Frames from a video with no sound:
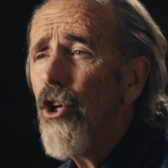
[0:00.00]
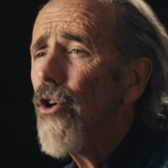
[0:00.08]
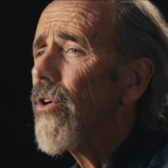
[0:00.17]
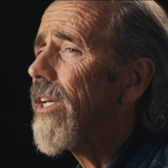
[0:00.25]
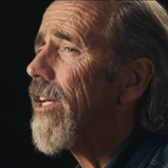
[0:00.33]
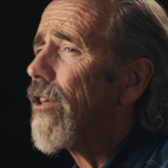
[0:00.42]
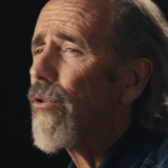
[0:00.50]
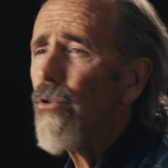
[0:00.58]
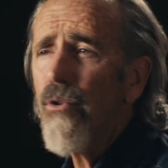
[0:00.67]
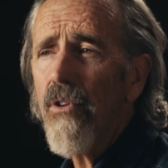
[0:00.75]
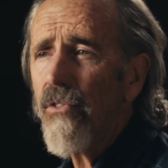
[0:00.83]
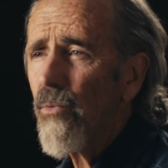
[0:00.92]
You don't get
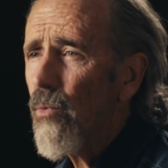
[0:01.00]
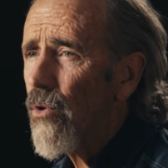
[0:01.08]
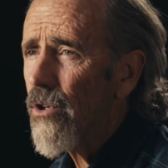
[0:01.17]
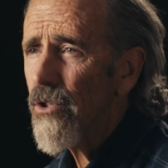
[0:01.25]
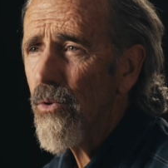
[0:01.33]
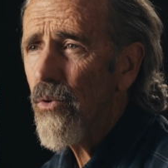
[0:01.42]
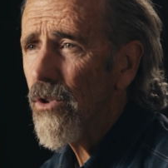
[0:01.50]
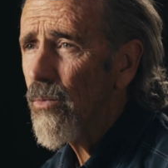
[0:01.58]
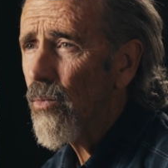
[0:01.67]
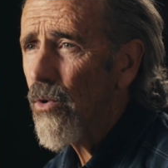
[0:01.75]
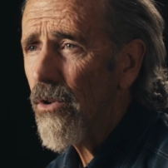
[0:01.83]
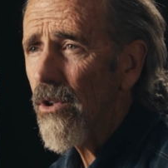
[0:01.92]
through this war
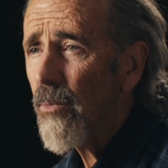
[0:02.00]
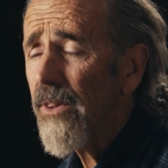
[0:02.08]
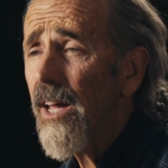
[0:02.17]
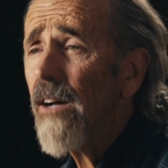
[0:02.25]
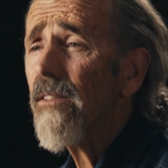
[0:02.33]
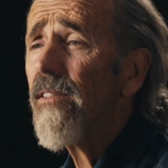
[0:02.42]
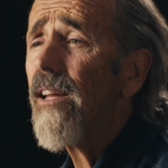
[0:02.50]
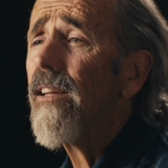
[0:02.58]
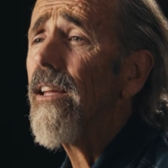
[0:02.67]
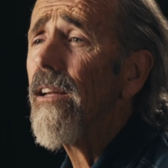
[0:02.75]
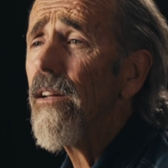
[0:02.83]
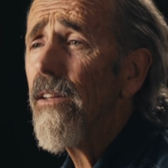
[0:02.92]
torn world without
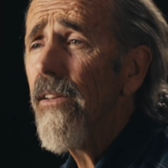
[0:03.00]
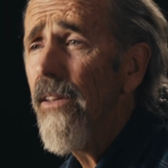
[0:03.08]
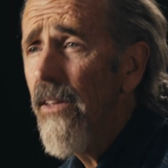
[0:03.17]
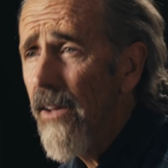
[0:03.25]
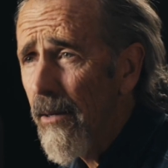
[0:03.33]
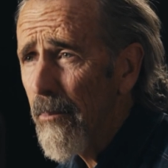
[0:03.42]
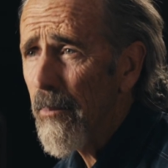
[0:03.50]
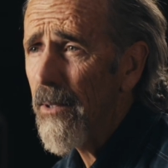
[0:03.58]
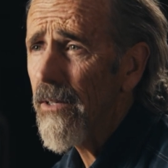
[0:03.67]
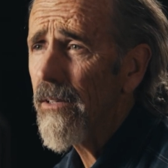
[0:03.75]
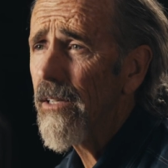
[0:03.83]
taking a number